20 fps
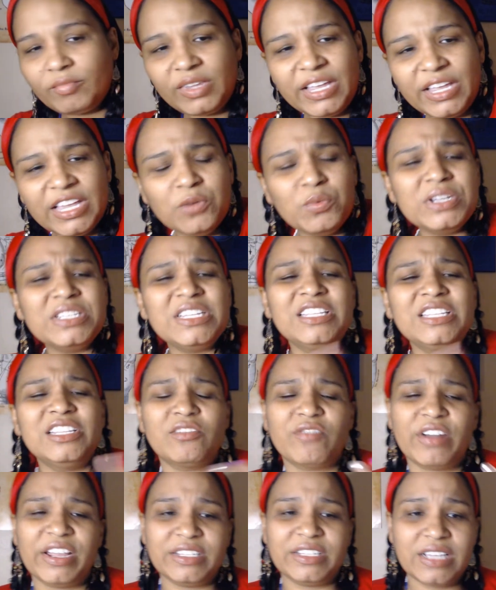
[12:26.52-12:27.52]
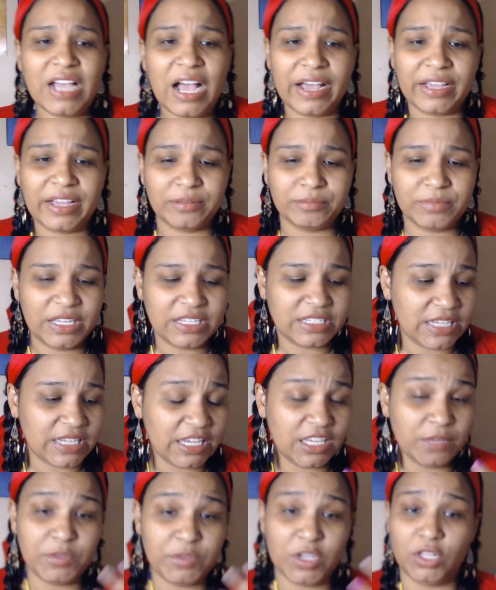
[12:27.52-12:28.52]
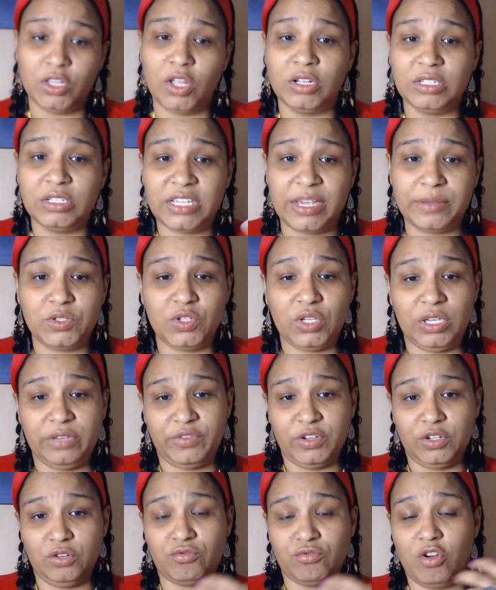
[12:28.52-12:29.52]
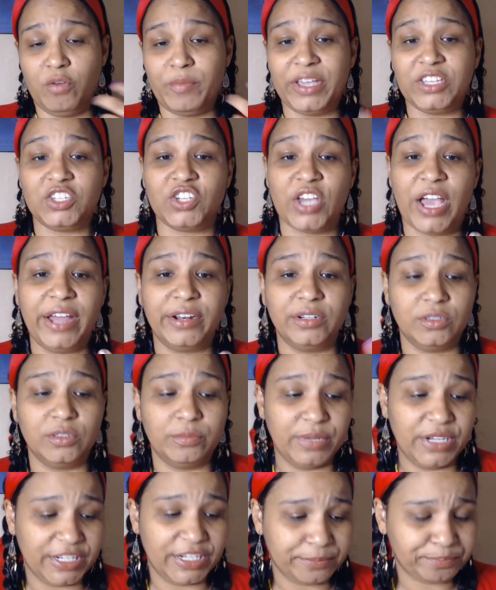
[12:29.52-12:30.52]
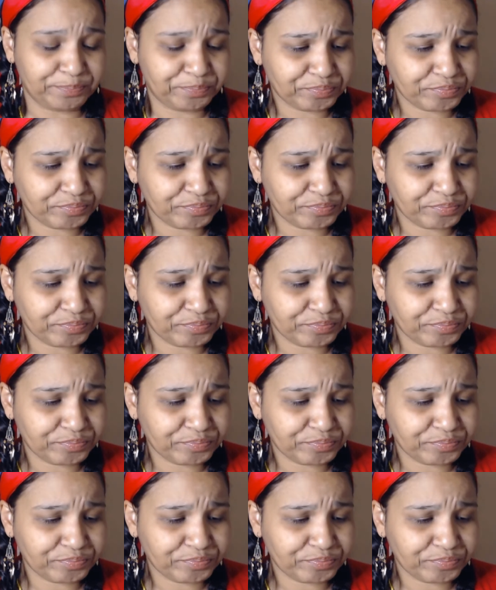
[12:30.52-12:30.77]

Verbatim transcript: It wasn't the right time. It's taken me a long time to even grow my channel, but